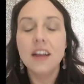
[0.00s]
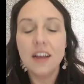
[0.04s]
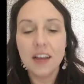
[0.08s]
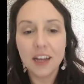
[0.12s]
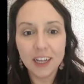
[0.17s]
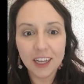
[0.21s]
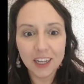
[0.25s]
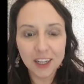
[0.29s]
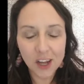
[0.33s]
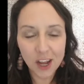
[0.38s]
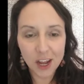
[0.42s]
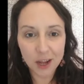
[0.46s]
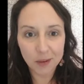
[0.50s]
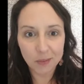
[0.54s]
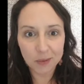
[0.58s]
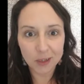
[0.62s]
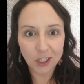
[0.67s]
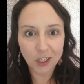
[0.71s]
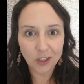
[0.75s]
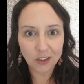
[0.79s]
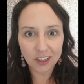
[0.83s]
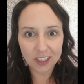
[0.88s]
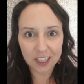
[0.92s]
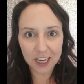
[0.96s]
And then,
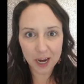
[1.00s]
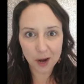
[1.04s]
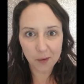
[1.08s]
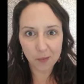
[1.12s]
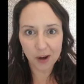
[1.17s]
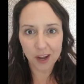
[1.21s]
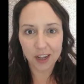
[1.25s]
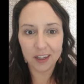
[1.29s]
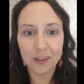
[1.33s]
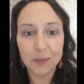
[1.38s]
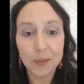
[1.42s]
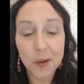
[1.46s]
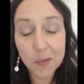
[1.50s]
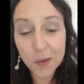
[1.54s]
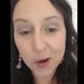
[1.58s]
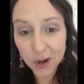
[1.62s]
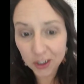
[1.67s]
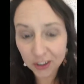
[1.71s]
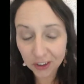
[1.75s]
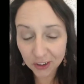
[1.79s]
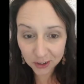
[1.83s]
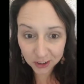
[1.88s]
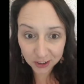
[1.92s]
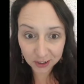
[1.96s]
okay, I'm gonna use the
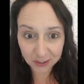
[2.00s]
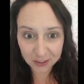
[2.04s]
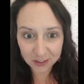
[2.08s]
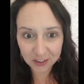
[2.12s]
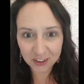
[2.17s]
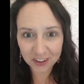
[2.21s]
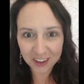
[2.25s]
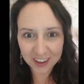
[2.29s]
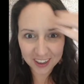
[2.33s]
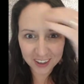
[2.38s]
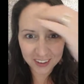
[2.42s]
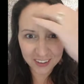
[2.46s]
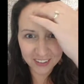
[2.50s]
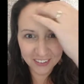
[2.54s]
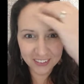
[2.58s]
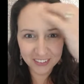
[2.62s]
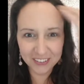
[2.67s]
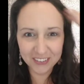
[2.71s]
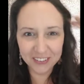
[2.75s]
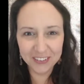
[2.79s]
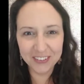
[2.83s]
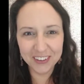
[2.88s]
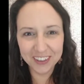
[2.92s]
camera as my mirror assist.